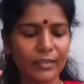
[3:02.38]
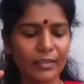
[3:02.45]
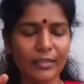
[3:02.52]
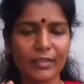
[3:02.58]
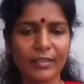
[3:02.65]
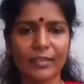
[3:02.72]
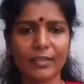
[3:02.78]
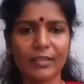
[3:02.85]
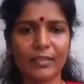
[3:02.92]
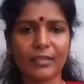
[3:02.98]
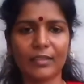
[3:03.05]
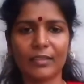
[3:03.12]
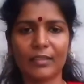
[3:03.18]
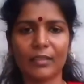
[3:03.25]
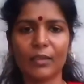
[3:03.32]
this
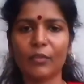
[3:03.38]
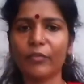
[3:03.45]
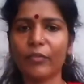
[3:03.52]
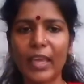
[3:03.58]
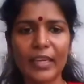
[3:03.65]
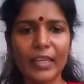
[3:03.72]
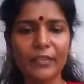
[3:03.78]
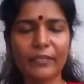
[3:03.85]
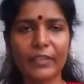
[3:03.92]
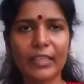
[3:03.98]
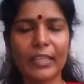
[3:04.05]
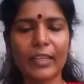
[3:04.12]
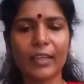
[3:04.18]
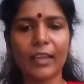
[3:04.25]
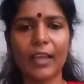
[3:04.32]
is very
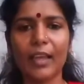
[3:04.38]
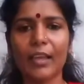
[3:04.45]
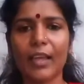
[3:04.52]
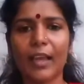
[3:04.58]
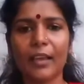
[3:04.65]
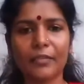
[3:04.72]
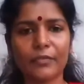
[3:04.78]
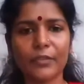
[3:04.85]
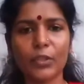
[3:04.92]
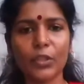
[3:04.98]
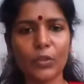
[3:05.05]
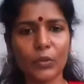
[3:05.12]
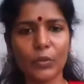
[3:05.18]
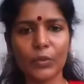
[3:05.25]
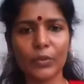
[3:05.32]
filling. After
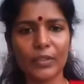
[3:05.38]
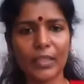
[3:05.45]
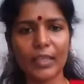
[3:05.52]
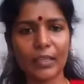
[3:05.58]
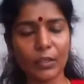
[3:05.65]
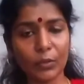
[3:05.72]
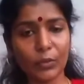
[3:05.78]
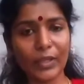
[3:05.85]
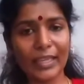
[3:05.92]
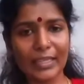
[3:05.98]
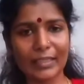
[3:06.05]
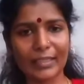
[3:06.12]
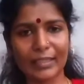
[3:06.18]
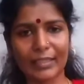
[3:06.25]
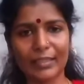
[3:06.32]
you eat
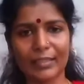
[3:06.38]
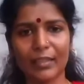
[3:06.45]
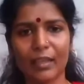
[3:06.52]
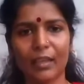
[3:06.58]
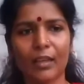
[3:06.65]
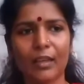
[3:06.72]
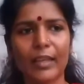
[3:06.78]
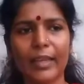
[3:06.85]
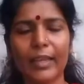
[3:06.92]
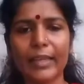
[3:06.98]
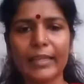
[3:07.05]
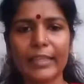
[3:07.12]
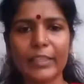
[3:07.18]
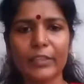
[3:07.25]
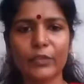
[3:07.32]
this, like at
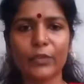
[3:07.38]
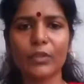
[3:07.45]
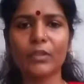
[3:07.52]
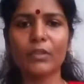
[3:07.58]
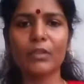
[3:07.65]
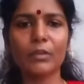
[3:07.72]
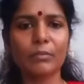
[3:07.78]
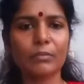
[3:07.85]
least for the